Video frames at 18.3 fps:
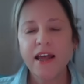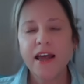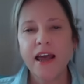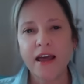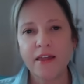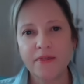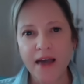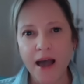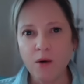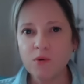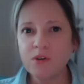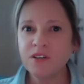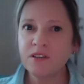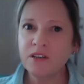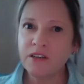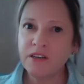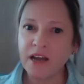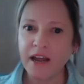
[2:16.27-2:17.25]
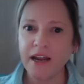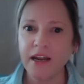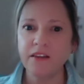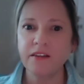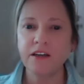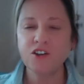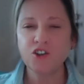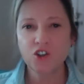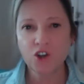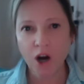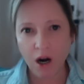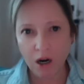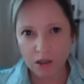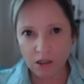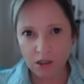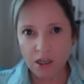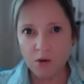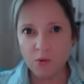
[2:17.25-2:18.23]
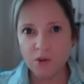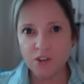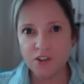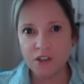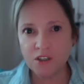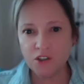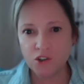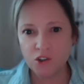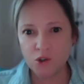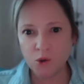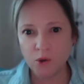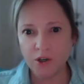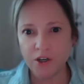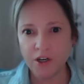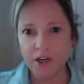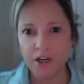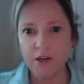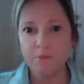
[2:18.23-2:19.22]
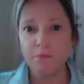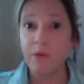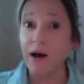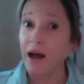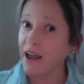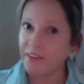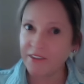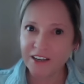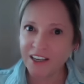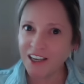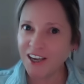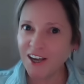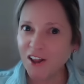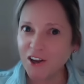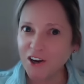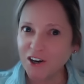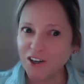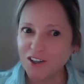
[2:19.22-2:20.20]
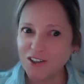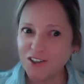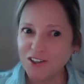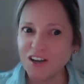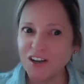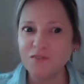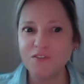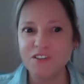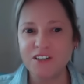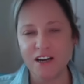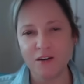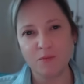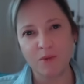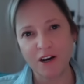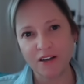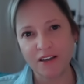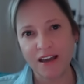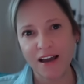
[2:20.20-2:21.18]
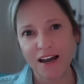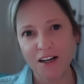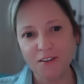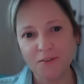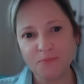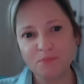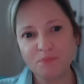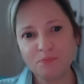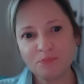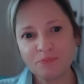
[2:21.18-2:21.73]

And that was the night that Charlie was extorted by the killers of Dan Markel.